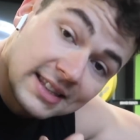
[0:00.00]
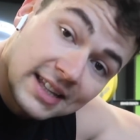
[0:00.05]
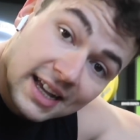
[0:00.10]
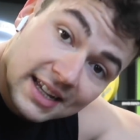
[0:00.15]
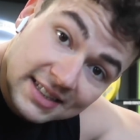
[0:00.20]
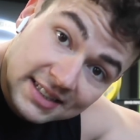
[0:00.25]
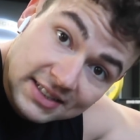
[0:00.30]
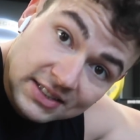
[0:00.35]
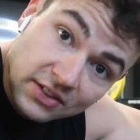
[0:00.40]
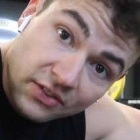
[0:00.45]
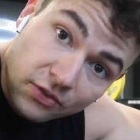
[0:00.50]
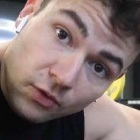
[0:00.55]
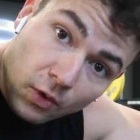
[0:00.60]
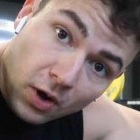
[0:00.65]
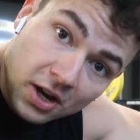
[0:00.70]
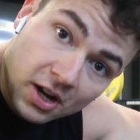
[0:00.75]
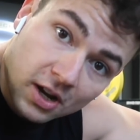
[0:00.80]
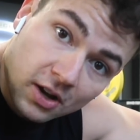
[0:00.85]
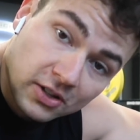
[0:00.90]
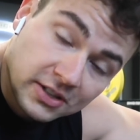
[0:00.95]
dozens of
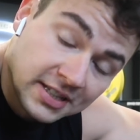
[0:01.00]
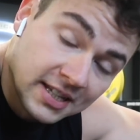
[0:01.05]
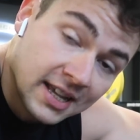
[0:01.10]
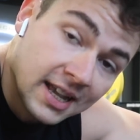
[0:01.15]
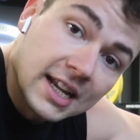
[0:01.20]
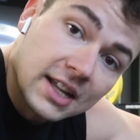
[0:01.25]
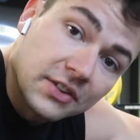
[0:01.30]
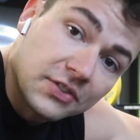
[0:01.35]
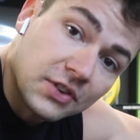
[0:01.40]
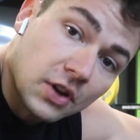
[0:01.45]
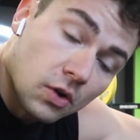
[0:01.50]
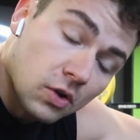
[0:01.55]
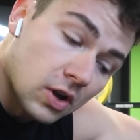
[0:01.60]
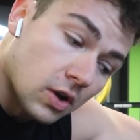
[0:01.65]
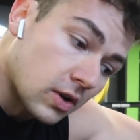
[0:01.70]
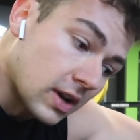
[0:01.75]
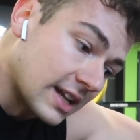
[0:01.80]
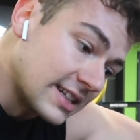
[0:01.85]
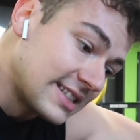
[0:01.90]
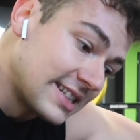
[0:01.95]
workouts, and I've no
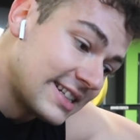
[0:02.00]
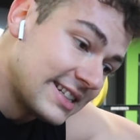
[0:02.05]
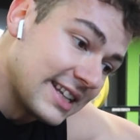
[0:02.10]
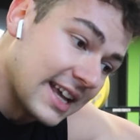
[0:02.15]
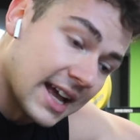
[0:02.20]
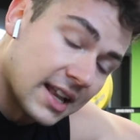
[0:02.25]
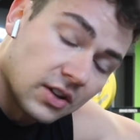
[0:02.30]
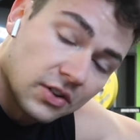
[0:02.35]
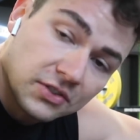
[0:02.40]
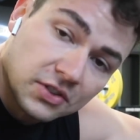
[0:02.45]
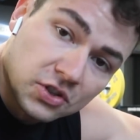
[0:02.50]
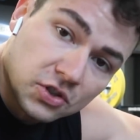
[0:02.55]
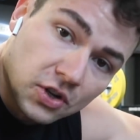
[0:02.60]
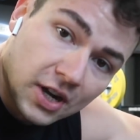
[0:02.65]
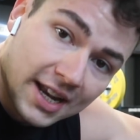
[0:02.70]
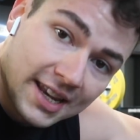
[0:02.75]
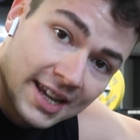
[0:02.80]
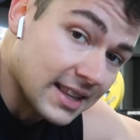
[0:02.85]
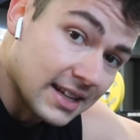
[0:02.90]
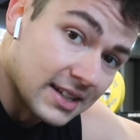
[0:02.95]
doubt until the end of the shred,